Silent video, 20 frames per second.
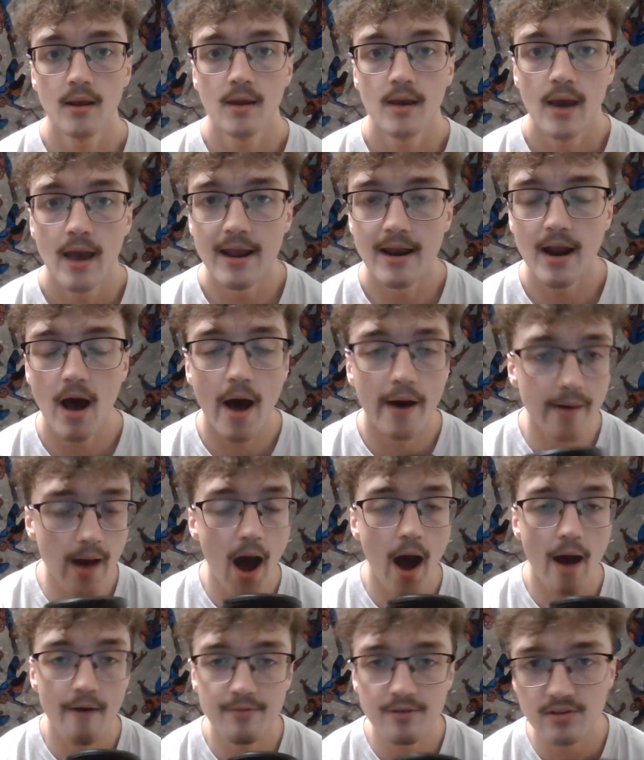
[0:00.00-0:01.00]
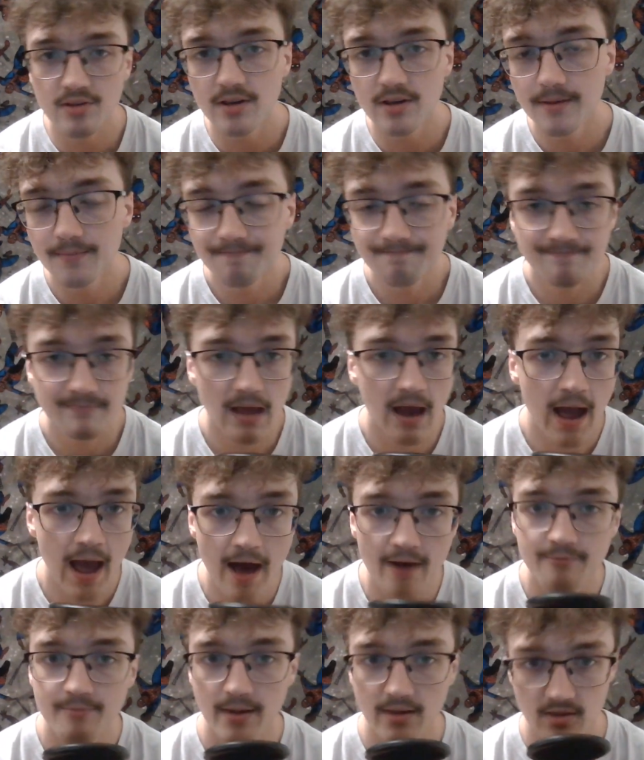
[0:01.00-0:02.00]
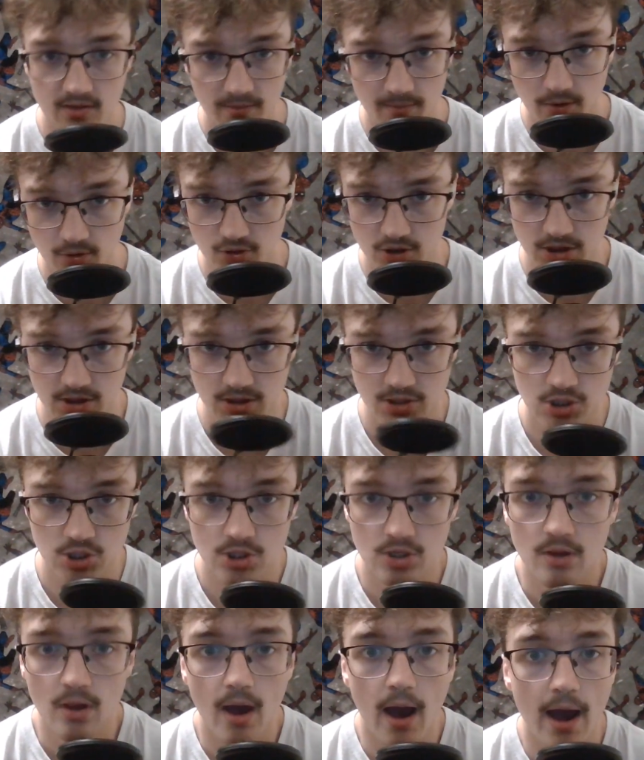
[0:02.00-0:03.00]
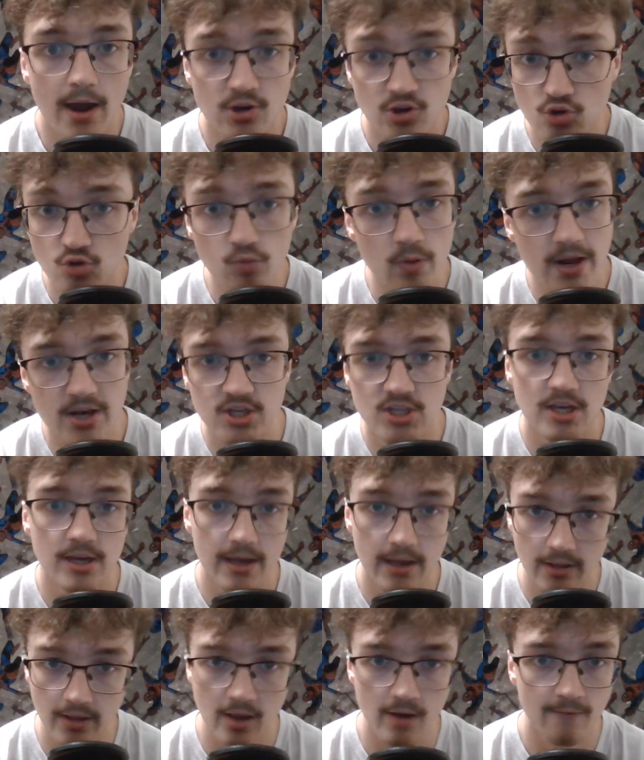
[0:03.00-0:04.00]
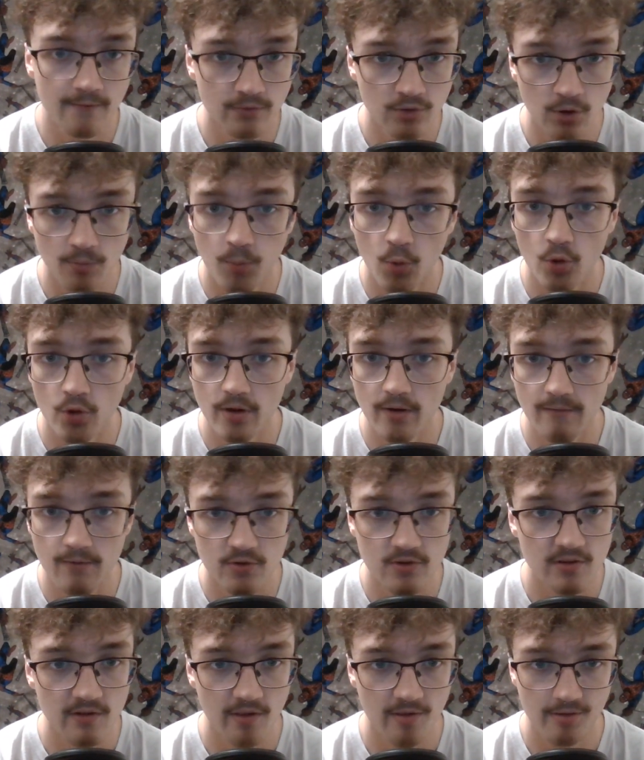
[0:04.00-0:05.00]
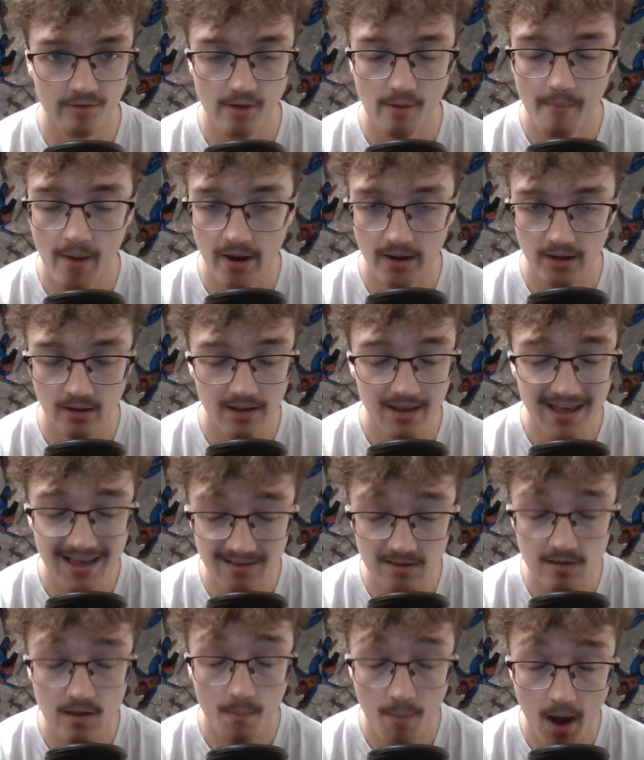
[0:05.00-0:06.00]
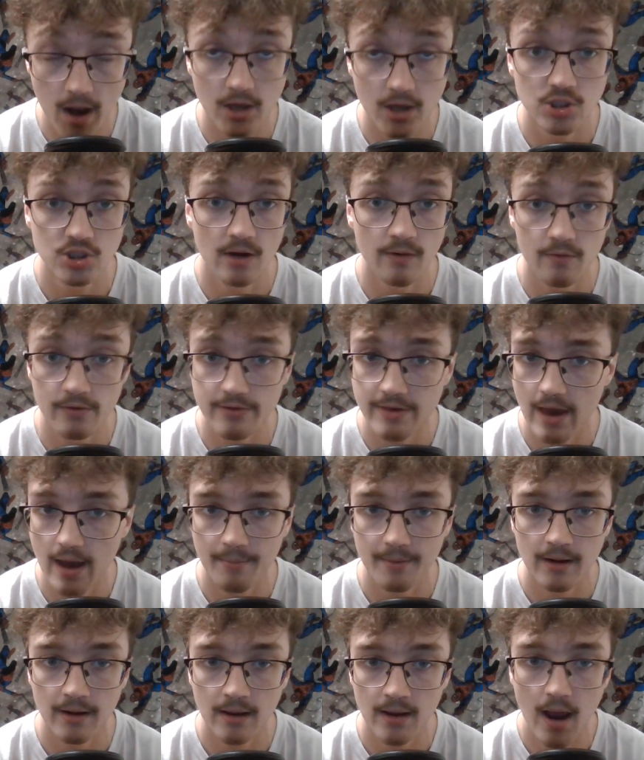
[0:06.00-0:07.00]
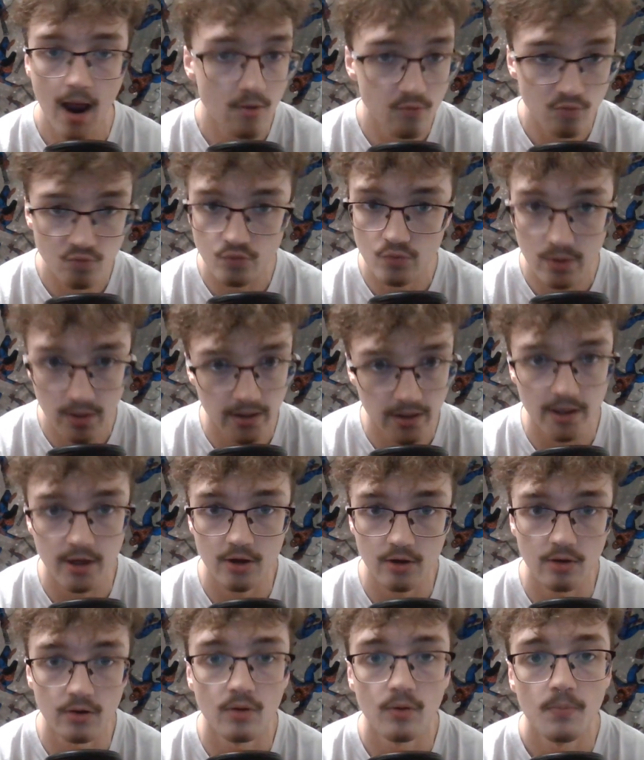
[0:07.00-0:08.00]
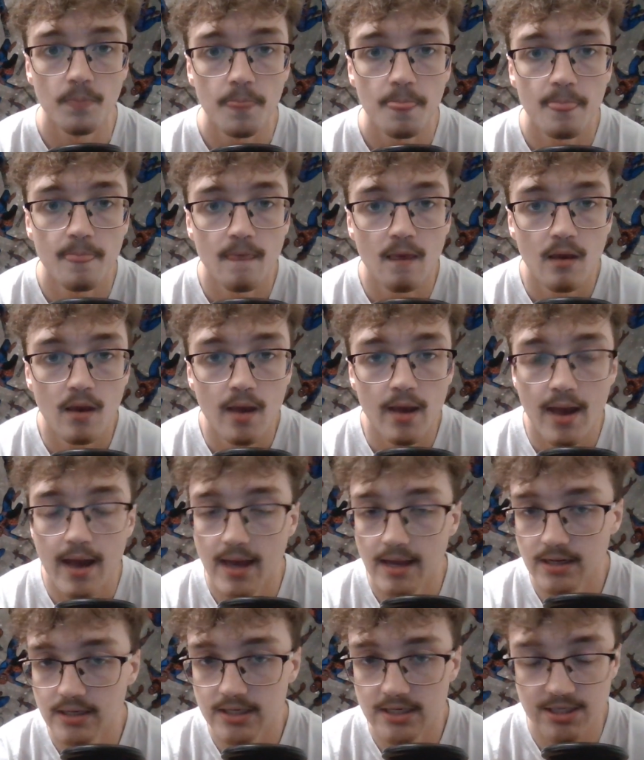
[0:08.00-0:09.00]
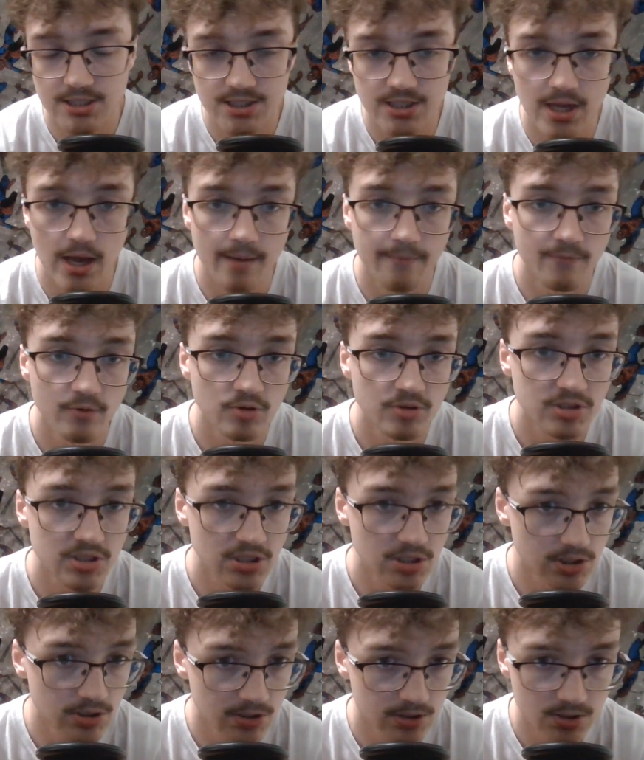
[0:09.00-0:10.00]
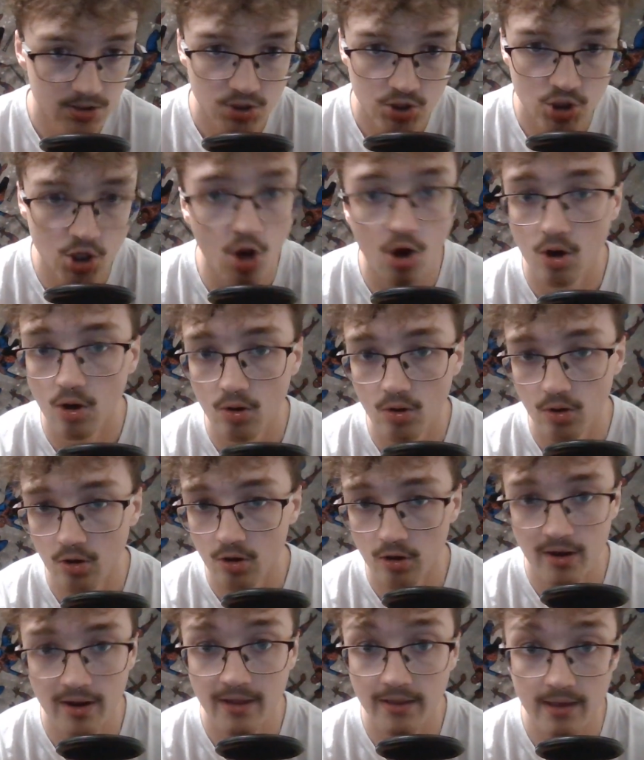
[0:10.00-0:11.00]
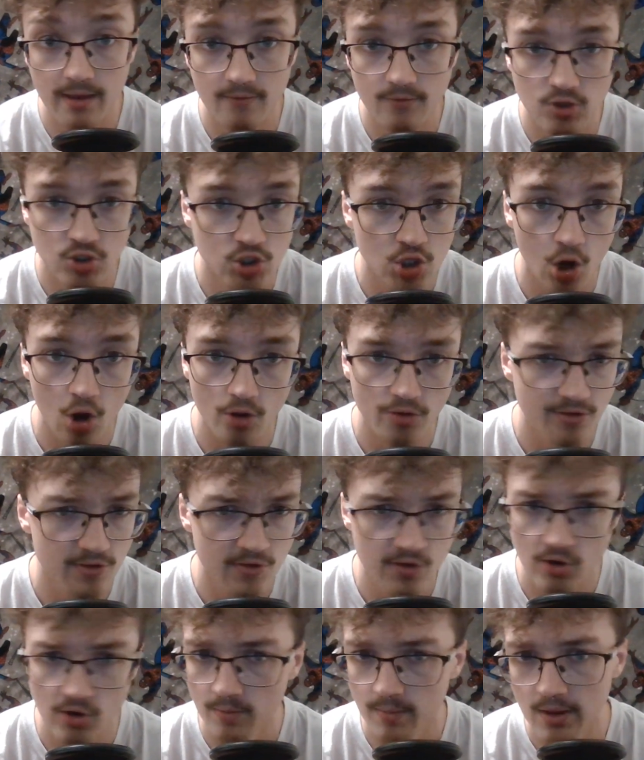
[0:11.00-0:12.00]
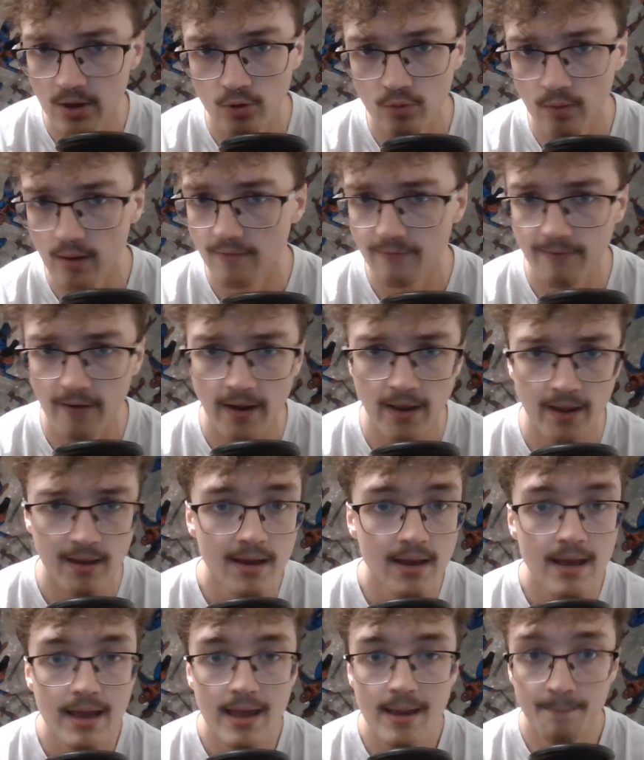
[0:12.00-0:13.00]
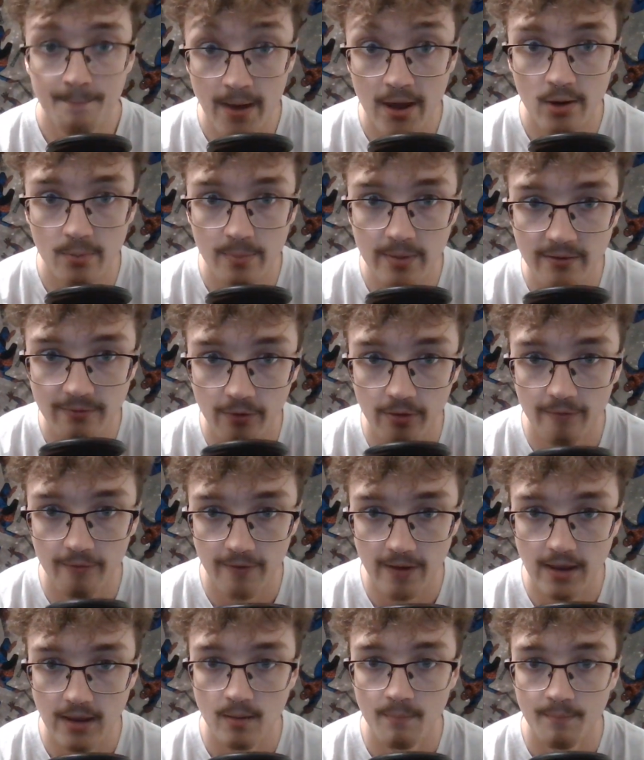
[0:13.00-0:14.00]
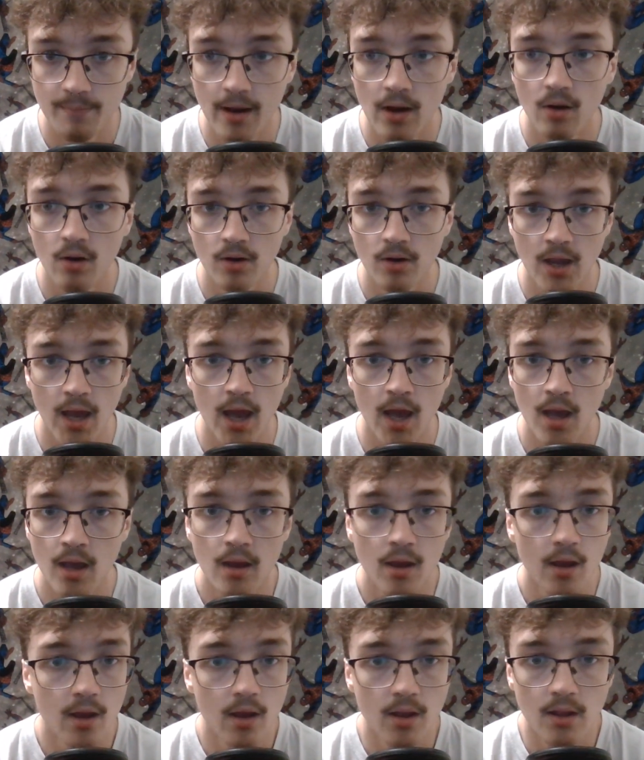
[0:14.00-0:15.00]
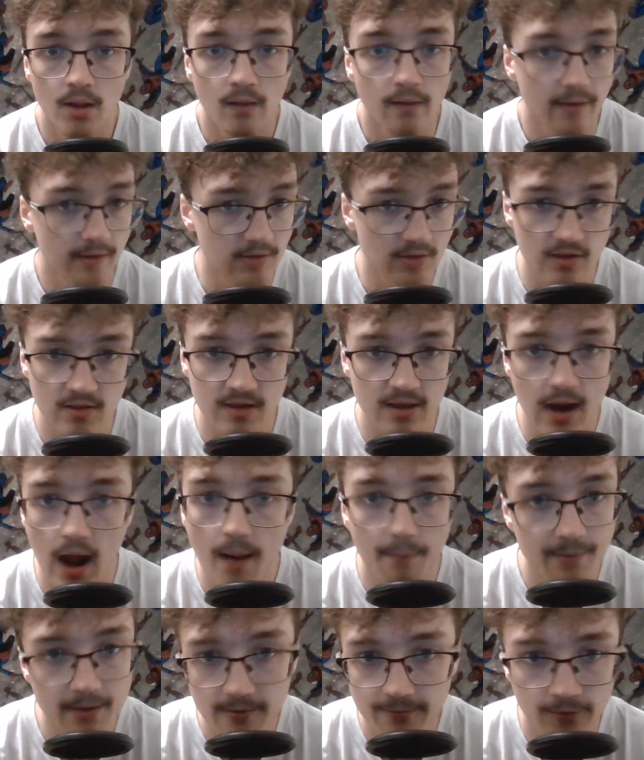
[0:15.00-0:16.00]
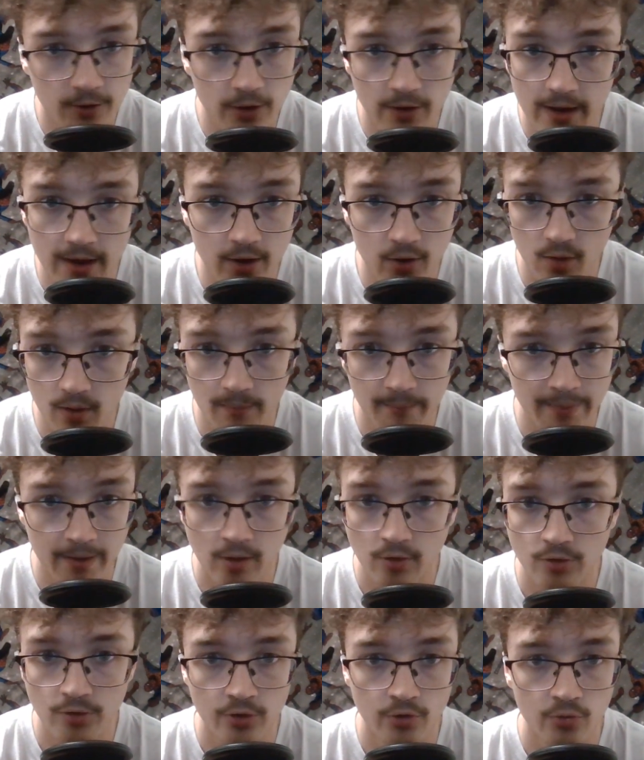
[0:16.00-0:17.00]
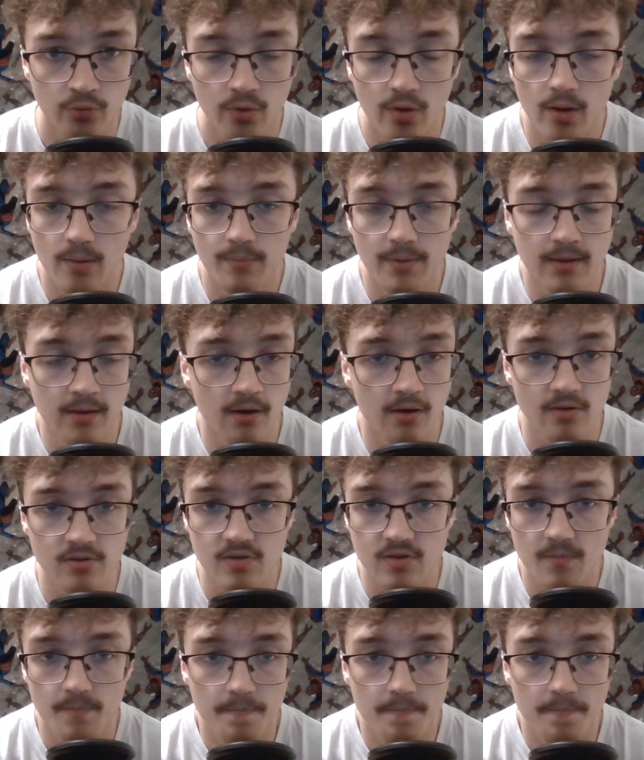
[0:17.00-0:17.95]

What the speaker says: And obviously, I have mixed emotions. I do wish that Ilya Topuria versus Islam Makhachev was happening. I really do. And Islam versus Charles, or Ilya versus Charles, is still going to be a great fight. It better be for the vacant belt, okay? Like, this cannot be for an interim belt, dude. Because